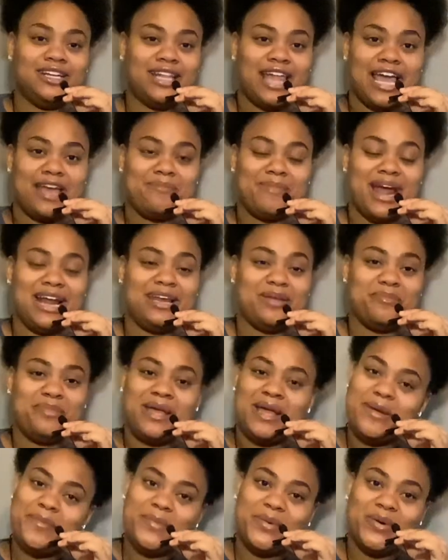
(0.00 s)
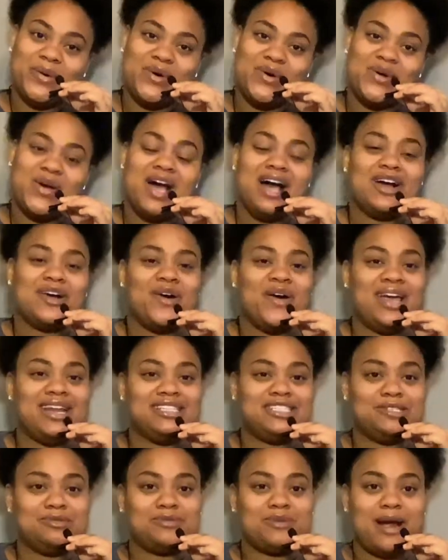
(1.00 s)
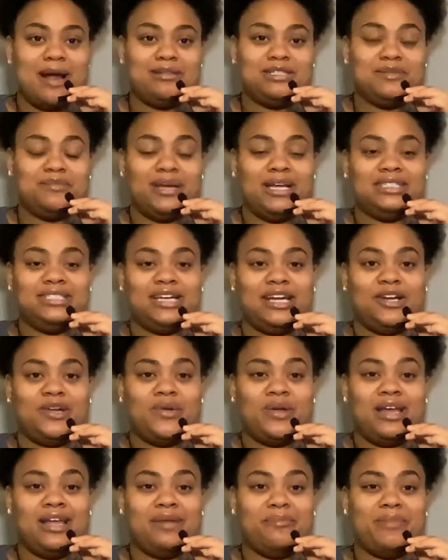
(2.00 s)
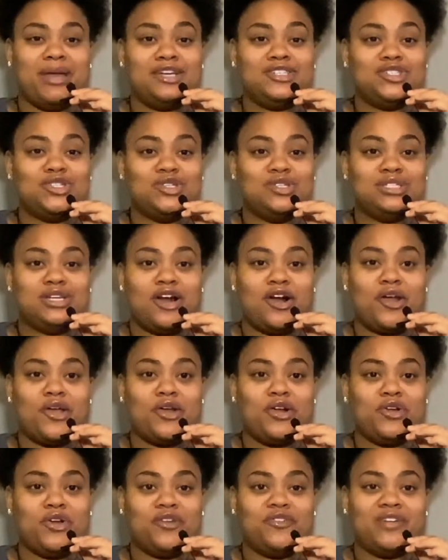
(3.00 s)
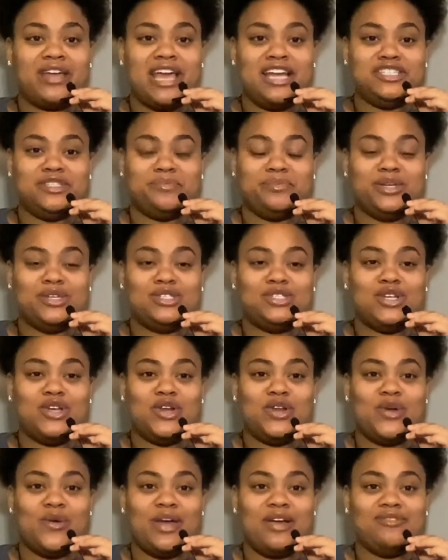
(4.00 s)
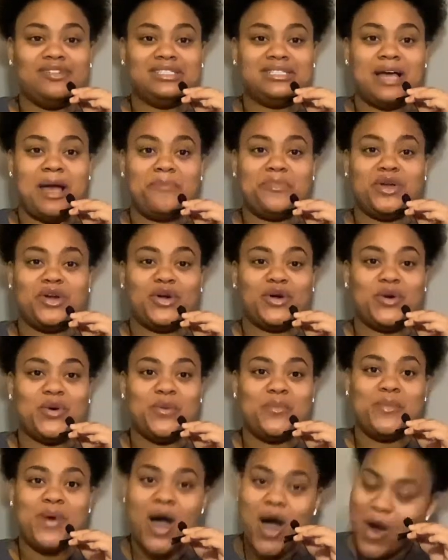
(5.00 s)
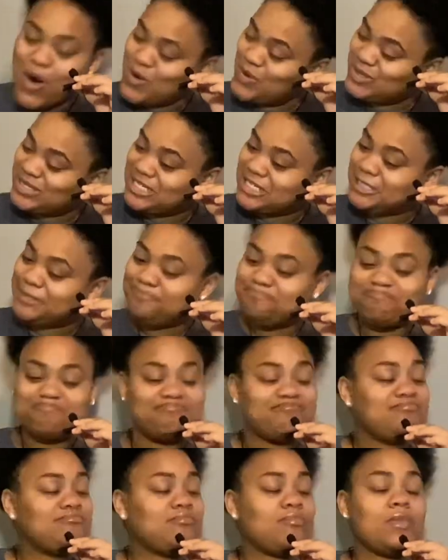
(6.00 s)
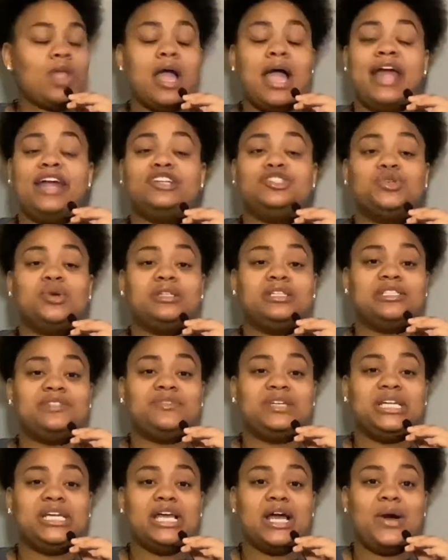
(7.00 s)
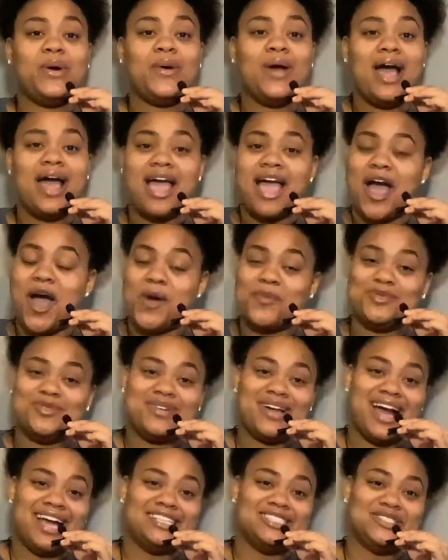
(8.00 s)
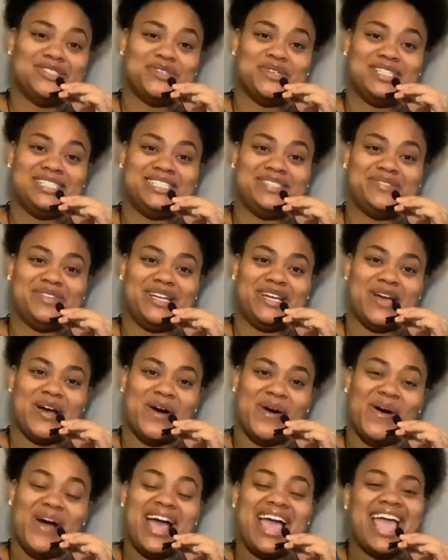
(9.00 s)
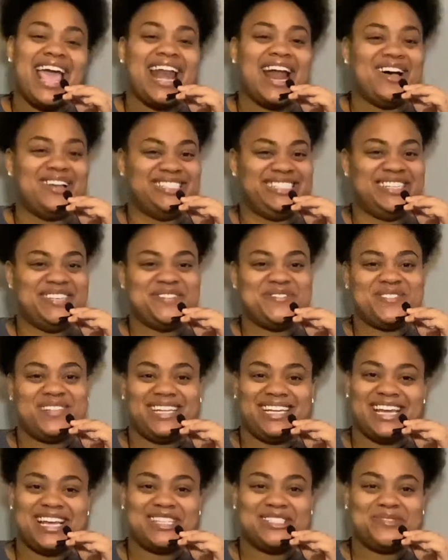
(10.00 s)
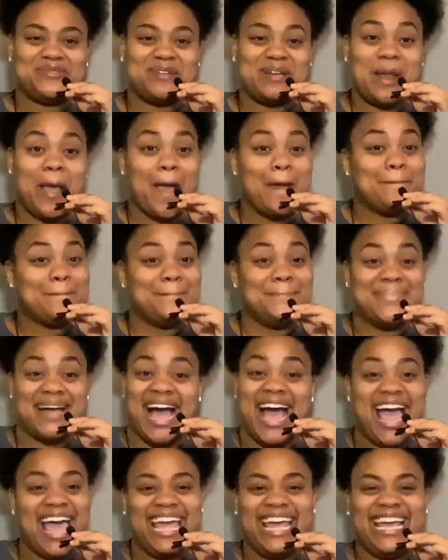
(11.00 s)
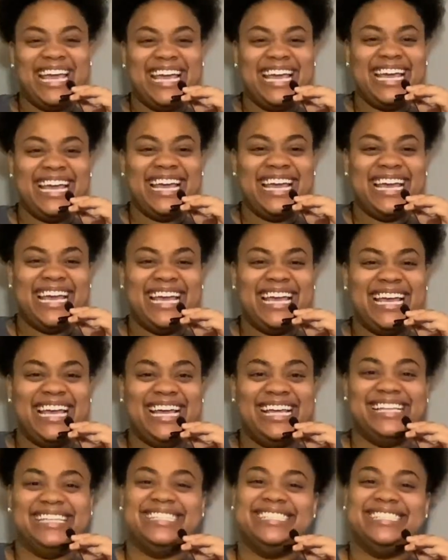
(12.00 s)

like-minded people. Go ahead and subscribe to my channel and make sure you turn on your notification bell so you know every time your girl posts. I enjoyed this video. I hope you guys enjoyed this video, and I'll see you in the next one. Bye.